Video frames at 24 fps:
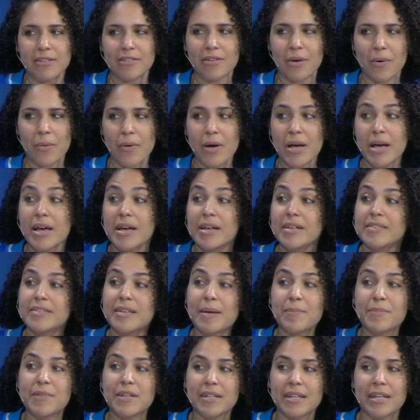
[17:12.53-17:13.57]
So
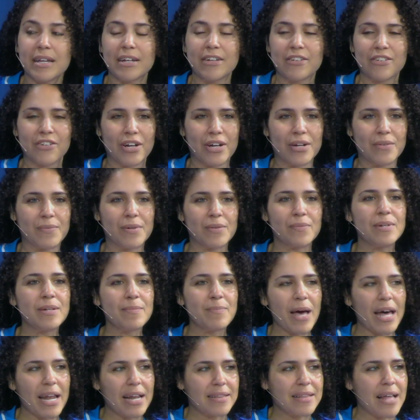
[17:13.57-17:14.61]
something that I shared when we
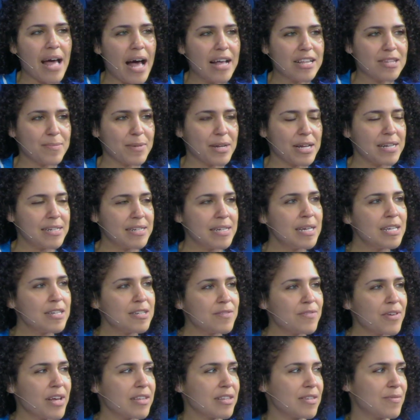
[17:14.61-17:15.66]
met at the Aspen
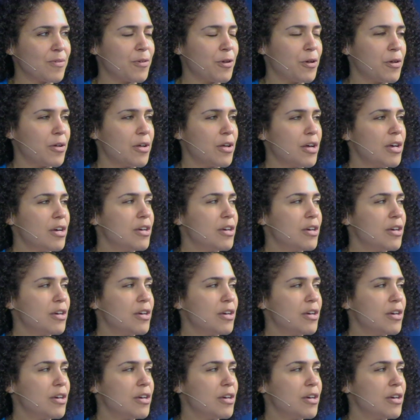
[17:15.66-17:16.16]
Ideas Festival,